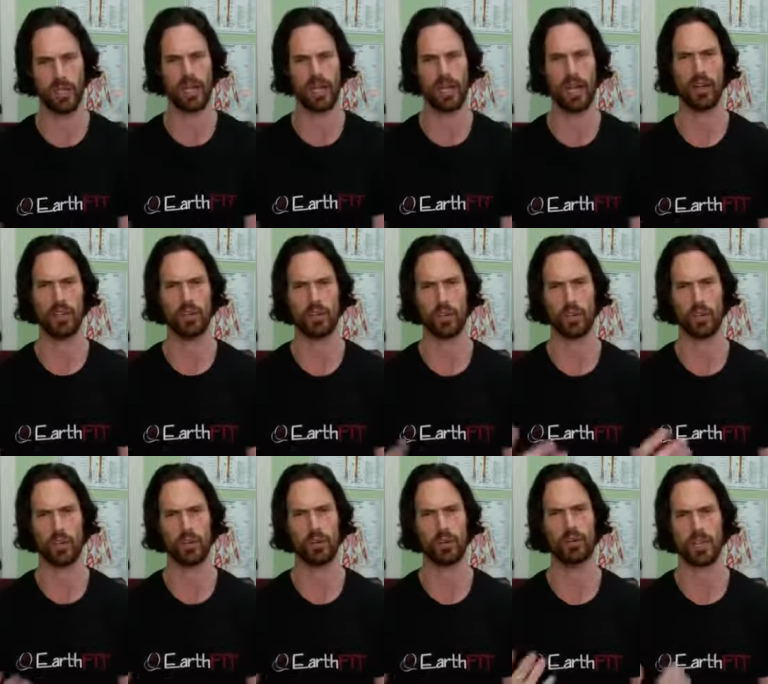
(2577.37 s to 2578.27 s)
Like, how do you
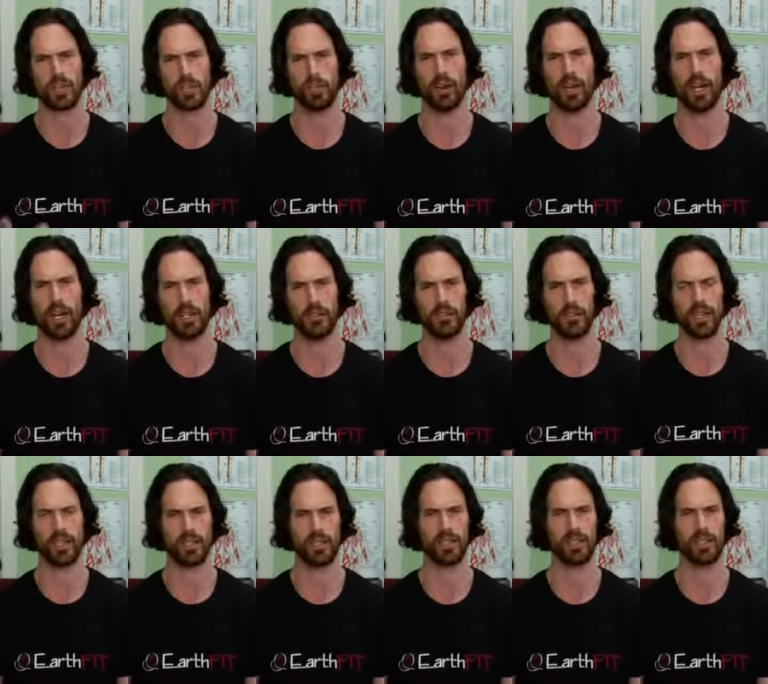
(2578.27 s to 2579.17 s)
work with their mind,
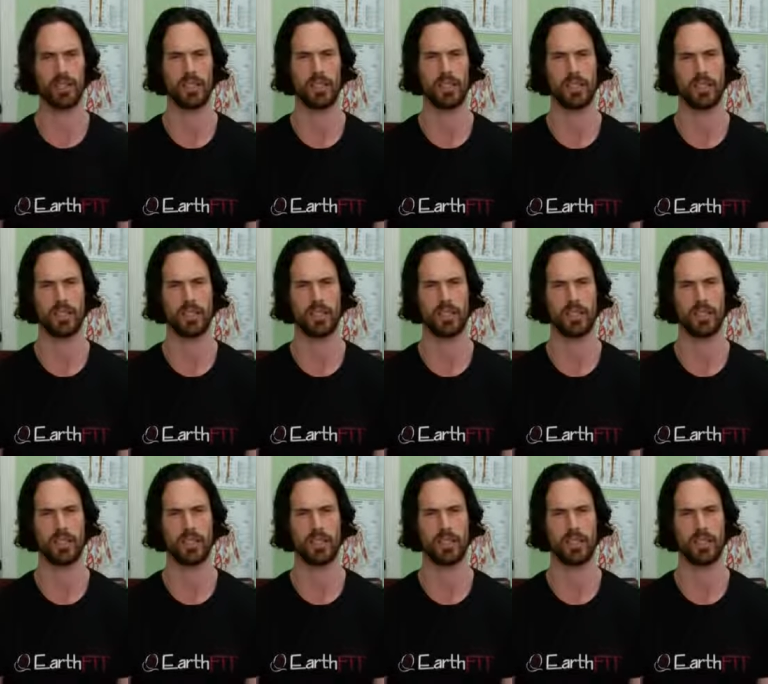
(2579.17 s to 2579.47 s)
basically?